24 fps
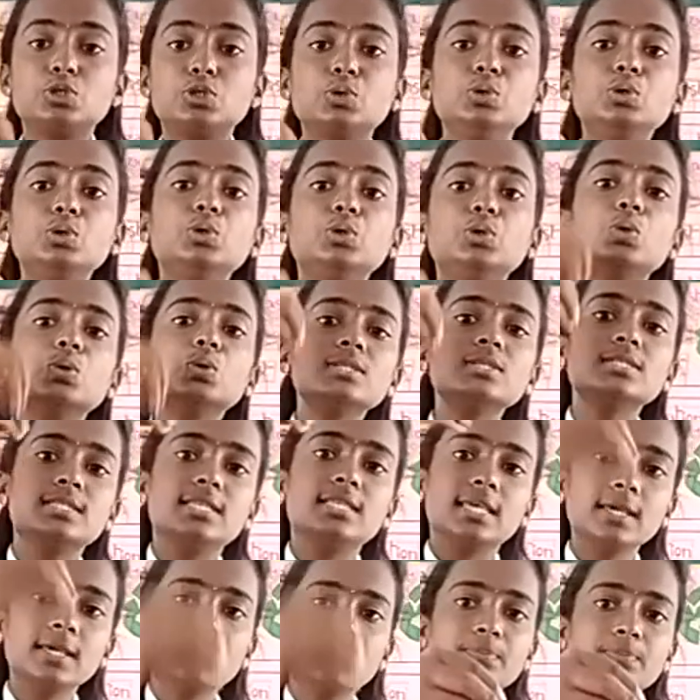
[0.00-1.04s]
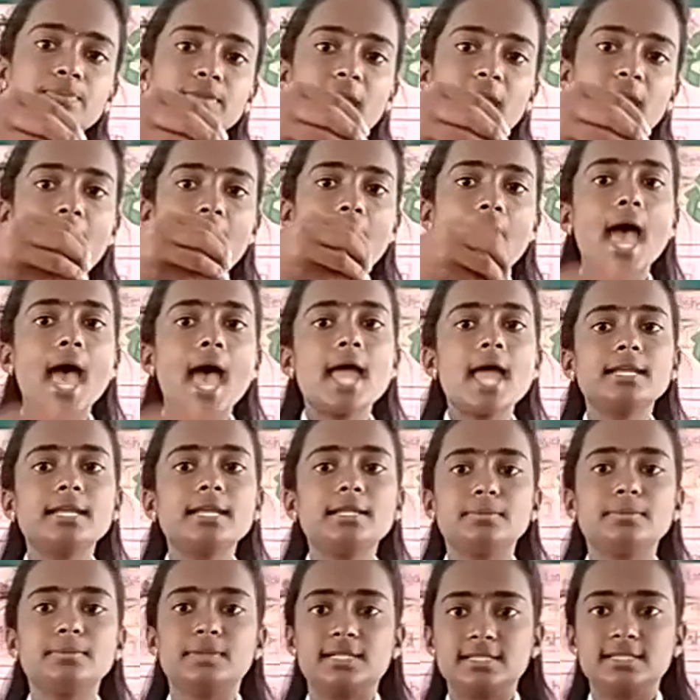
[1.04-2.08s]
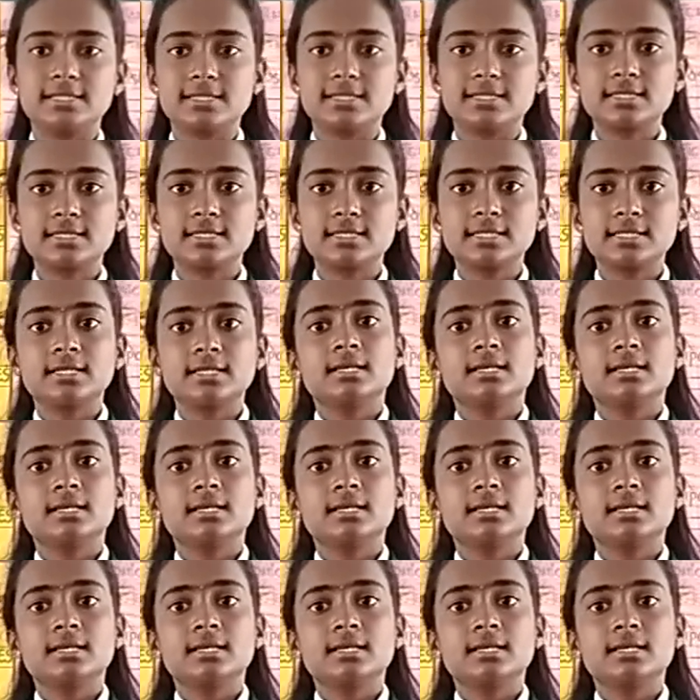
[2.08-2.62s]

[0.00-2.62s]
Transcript: to use the animals,